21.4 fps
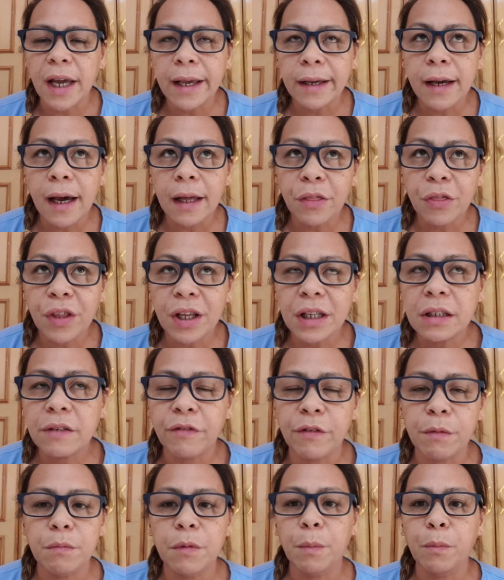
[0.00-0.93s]
I got this
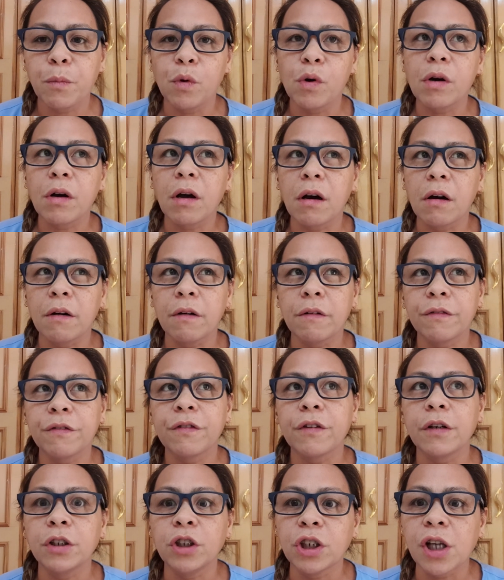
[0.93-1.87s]
from the book
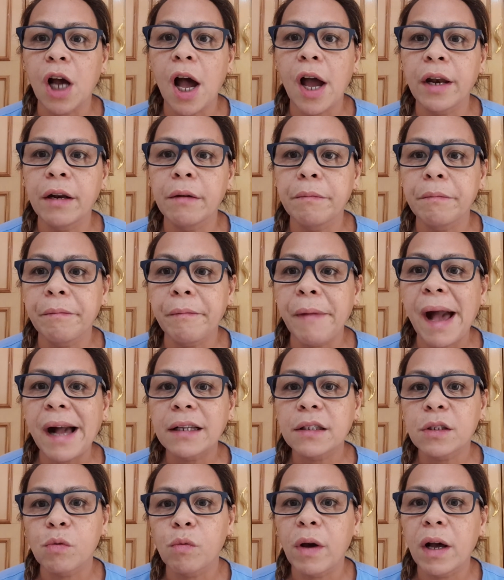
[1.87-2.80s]
of John
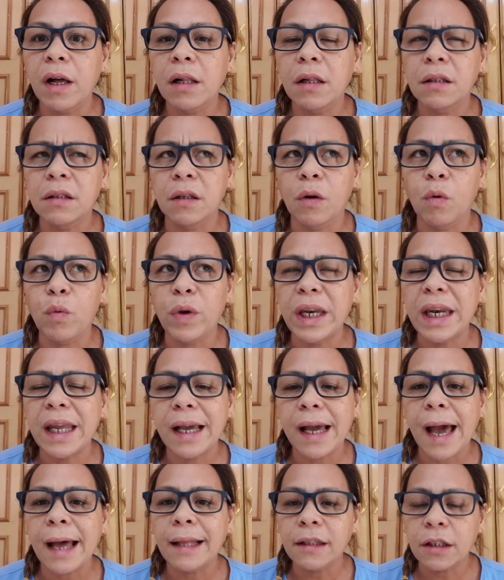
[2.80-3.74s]
Maxwell, The
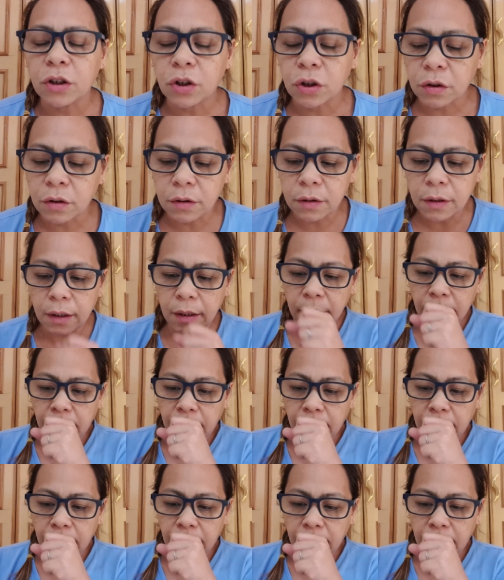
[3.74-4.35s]
Winning Attitude.